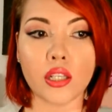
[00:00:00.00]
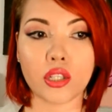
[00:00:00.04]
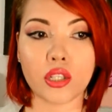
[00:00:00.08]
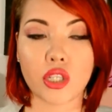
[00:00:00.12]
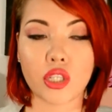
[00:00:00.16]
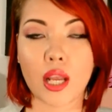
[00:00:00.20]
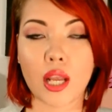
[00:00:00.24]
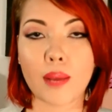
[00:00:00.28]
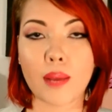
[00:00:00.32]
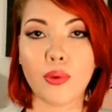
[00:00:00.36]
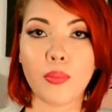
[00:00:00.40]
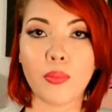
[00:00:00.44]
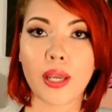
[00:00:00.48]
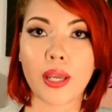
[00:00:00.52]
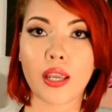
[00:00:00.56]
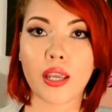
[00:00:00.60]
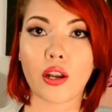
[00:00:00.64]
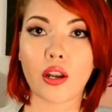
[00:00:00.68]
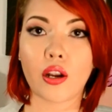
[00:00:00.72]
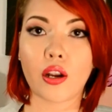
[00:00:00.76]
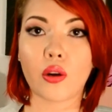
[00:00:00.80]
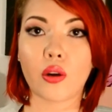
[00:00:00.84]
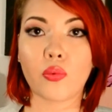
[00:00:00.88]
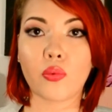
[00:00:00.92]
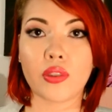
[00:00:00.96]
shampoo my
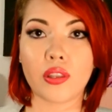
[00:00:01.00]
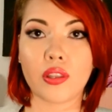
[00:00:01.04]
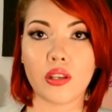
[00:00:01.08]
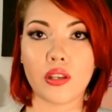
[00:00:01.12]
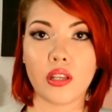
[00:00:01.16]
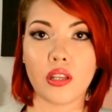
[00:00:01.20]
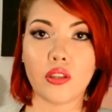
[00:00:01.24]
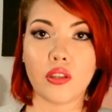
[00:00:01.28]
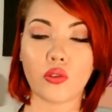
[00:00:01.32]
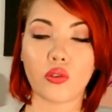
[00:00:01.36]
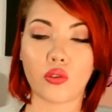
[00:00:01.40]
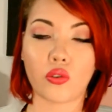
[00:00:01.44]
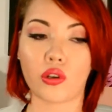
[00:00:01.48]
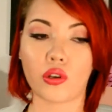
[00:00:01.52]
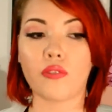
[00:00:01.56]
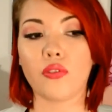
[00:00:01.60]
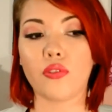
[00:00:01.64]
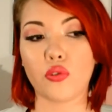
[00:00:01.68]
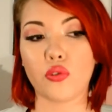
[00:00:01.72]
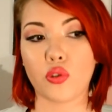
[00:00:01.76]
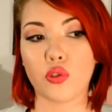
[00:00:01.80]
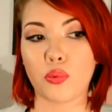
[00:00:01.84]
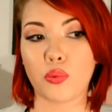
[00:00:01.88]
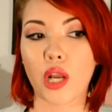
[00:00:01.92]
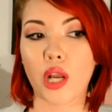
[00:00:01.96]
hair with either or
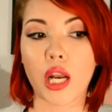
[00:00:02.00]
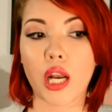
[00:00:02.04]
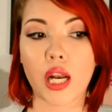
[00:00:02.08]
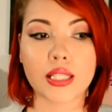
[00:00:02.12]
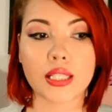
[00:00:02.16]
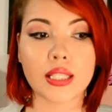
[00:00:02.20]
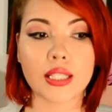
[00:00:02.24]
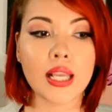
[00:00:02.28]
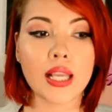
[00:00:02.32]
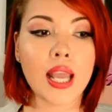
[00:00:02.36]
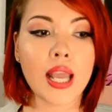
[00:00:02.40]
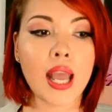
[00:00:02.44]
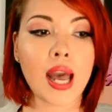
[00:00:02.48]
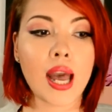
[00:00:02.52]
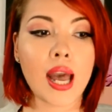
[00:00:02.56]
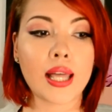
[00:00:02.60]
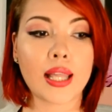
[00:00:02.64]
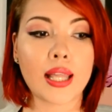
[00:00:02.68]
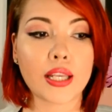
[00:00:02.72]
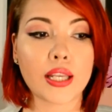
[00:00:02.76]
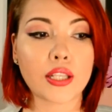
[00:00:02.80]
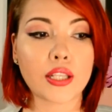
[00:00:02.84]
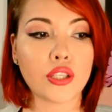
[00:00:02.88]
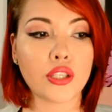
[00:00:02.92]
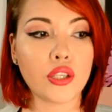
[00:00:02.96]
of those products,
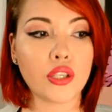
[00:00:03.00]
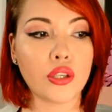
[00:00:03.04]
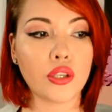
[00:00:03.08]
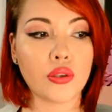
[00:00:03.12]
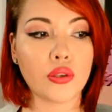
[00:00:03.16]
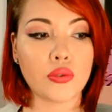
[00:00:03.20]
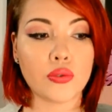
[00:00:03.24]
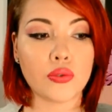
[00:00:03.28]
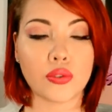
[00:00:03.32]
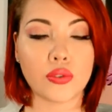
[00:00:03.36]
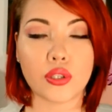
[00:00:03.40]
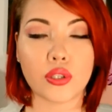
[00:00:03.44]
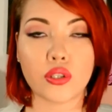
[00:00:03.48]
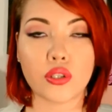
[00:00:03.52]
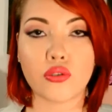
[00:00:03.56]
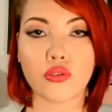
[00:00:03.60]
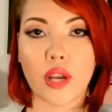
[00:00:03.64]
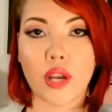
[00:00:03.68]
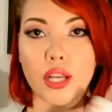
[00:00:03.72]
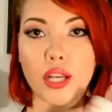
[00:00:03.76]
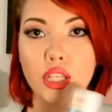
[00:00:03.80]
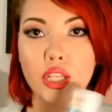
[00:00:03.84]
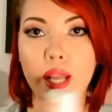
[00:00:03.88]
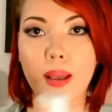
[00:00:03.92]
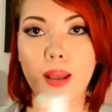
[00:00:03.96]
I like to use the
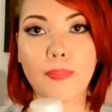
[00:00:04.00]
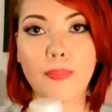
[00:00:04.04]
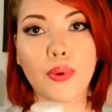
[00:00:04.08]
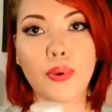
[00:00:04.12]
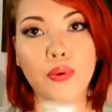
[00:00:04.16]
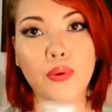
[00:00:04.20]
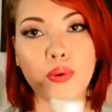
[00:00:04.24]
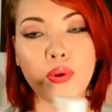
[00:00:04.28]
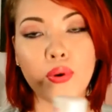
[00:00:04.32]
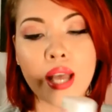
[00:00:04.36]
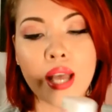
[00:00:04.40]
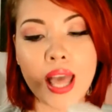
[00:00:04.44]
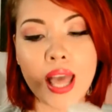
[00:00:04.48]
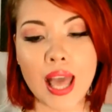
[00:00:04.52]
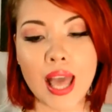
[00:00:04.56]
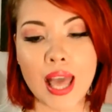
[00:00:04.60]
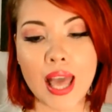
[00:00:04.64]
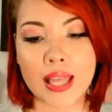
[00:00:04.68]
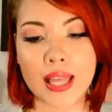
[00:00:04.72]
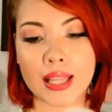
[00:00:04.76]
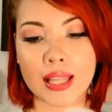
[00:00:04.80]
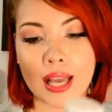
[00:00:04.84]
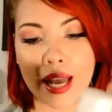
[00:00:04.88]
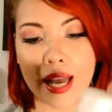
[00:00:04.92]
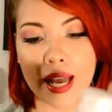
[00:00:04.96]
dry shampoo.
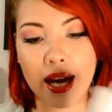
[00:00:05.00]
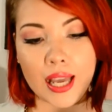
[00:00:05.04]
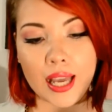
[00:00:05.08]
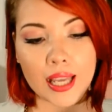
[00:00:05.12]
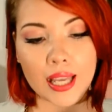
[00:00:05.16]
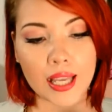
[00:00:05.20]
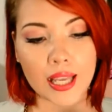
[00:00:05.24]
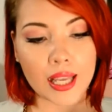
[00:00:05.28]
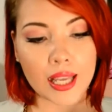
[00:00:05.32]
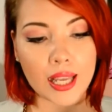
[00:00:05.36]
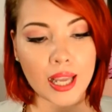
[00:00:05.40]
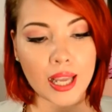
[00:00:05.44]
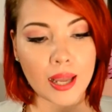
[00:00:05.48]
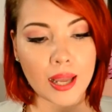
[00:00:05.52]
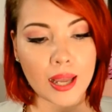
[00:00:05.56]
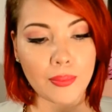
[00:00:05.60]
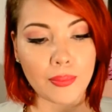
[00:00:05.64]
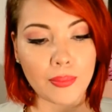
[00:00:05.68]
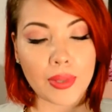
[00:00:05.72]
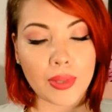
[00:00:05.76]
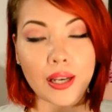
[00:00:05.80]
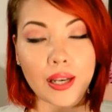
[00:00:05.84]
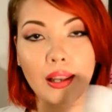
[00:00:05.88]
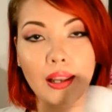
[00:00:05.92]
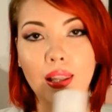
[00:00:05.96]
I am
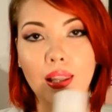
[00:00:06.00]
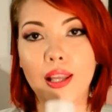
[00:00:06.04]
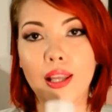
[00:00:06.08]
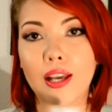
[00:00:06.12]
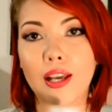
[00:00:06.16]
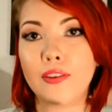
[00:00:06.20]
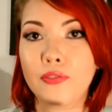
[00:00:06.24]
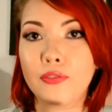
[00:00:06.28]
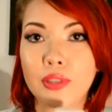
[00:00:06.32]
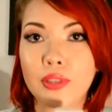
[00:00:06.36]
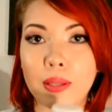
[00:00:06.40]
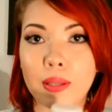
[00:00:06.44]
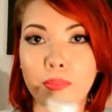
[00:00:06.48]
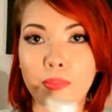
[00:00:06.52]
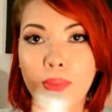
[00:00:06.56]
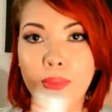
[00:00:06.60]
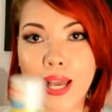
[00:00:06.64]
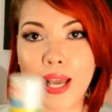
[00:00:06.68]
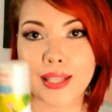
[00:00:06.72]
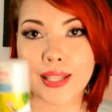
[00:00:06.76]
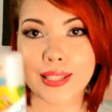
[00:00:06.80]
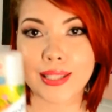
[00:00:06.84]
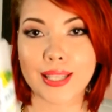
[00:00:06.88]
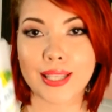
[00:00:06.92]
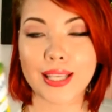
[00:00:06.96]
in love with the
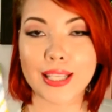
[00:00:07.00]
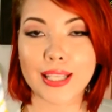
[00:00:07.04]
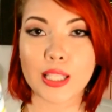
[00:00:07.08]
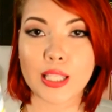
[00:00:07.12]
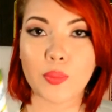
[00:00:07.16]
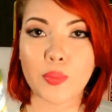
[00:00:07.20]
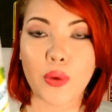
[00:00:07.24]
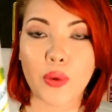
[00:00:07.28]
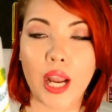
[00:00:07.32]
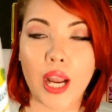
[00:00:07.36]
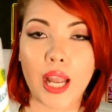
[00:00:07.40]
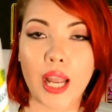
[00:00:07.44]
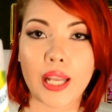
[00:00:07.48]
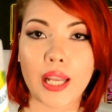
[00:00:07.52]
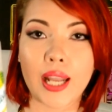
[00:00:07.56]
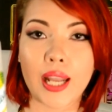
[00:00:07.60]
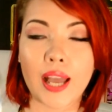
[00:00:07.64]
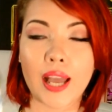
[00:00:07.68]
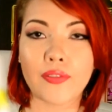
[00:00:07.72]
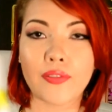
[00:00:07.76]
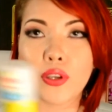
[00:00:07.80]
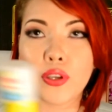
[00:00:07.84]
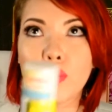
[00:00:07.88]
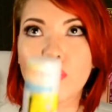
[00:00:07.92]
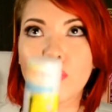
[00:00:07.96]
BATISE brand.
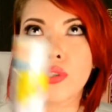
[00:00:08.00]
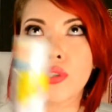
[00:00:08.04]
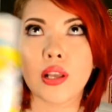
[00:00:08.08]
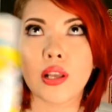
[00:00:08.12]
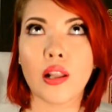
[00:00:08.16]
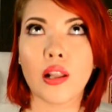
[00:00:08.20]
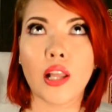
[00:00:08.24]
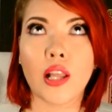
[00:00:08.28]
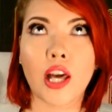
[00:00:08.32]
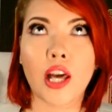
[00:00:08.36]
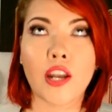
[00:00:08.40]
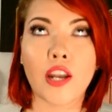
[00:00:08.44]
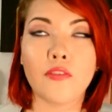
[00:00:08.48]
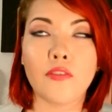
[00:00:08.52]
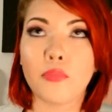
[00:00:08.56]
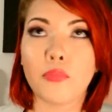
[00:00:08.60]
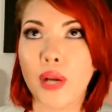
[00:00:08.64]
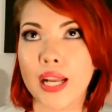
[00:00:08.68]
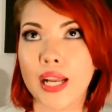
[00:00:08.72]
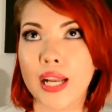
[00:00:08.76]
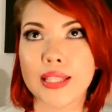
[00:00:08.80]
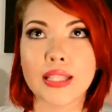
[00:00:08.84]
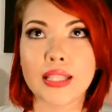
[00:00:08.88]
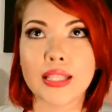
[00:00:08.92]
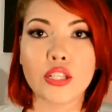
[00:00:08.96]
I've used a lot of
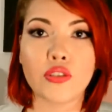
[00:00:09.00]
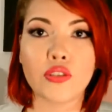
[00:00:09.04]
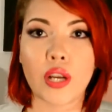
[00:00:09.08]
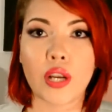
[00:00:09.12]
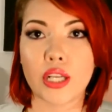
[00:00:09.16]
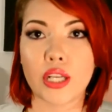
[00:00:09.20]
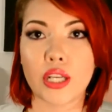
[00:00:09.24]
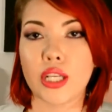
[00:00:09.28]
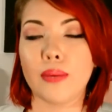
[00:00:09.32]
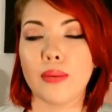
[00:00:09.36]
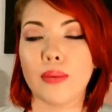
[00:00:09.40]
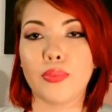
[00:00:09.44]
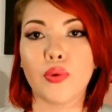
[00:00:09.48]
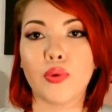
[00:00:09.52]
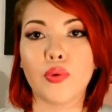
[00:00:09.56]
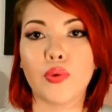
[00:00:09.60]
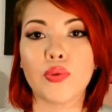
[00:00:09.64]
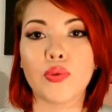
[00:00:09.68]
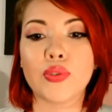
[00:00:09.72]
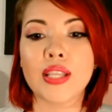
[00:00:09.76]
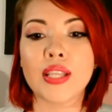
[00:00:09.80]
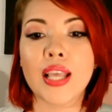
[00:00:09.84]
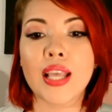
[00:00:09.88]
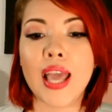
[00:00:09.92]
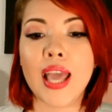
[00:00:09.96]
brands and dry
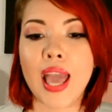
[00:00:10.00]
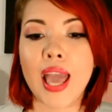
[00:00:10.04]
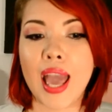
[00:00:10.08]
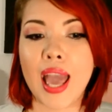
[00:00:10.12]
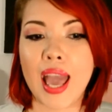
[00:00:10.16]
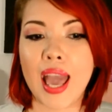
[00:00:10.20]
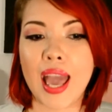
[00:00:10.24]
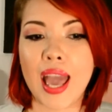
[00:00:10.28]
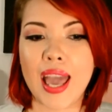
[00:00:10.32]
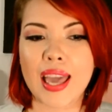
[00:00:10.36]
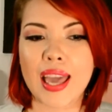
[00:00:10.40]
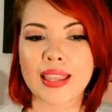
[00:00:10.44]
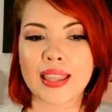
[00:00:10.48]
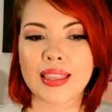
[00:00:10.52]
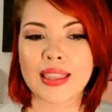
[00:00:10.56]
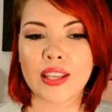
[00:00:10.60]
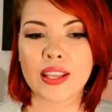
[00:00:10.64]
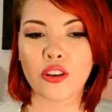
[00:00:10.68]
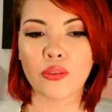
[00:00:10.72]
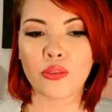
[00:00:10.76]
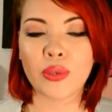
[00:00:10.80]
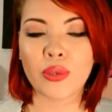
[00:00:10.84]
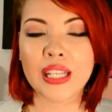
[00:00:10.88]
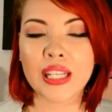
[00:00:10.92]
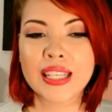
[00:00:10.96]
shampoos, and
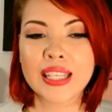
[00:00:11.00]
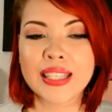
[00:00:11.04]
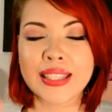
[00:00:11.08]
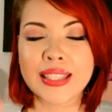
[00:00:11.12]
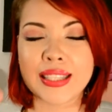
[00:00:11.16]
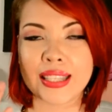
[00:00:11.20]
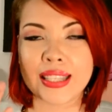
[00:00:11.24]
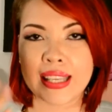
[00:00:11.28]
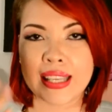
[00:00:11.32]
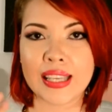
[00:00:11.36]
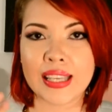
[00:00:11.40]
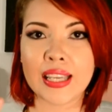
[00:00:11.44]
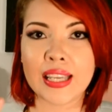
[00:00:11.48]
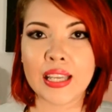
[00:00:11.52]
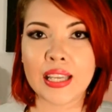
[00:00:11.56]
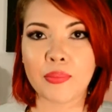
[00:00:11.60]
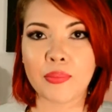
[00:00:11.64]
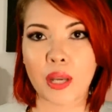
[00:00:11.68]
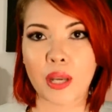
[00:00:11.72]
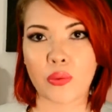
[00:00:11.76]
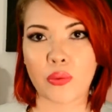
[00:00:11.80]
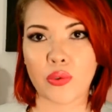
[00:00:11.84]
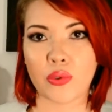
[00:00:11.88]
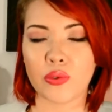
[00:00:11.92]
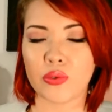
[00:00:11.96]
they're really sticky in
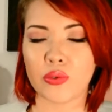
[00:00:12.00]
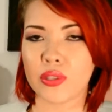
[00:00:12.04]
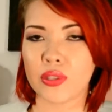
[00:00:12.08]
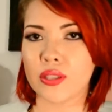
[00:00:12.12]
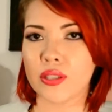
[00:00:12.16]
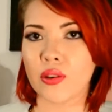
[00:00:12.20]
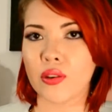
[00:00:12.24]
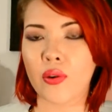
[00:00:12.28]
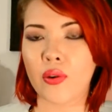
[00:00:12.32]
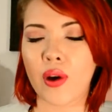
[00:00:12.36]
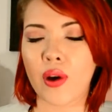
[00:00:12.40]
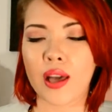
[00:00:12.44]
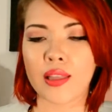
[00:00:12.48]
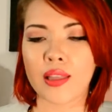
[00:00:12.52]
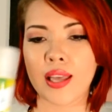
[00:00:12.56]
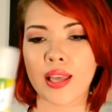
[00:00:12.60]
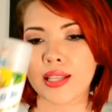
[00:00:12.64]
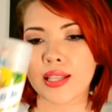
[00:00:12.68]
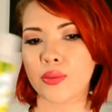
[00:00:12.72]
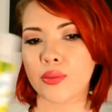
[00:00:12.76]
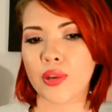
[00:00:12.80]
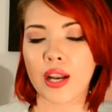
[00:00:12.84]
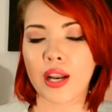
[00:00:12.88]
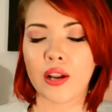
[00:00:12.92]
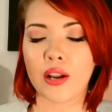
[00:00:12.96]
my roots, so
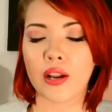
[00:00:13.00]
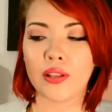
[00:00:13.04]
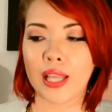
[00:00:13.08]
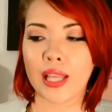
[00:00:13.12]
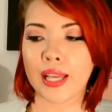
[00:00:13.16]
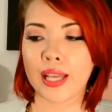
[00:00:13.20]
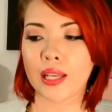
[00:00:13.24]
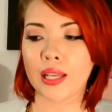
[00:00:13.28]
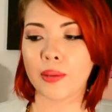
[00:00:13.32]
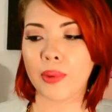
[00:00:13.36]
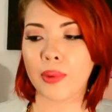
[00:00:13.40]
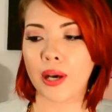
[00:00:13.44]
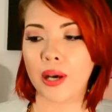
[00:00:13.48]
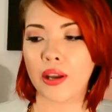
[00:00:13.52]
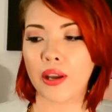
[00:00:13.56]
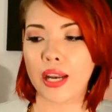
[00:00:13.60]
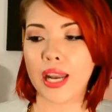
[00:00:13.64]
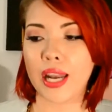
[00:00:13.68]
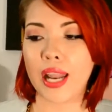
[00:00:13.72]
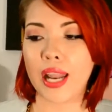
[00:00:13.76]
that's what I don't like about